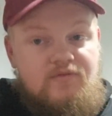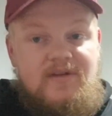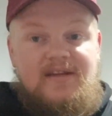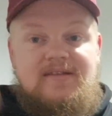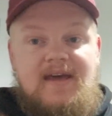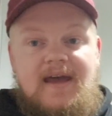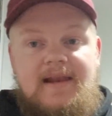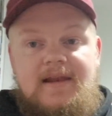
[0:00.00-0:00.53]

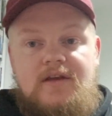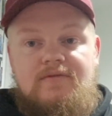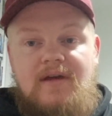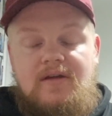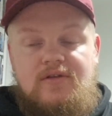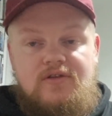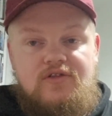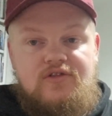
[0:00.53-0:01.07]
retailing
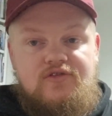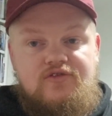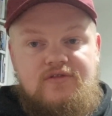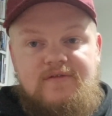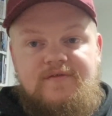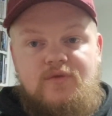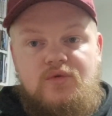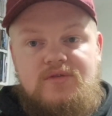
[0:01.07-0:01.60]
around
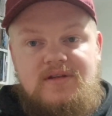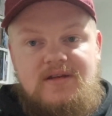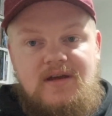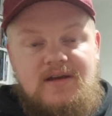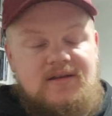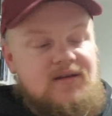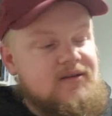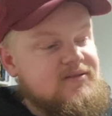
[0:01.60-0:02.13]

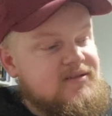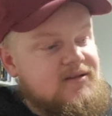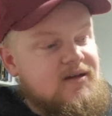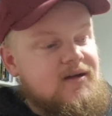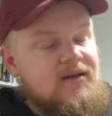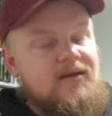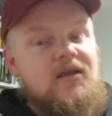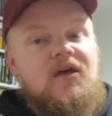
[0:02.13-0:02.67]

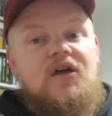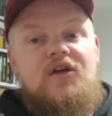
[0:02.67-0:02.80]
£149.99,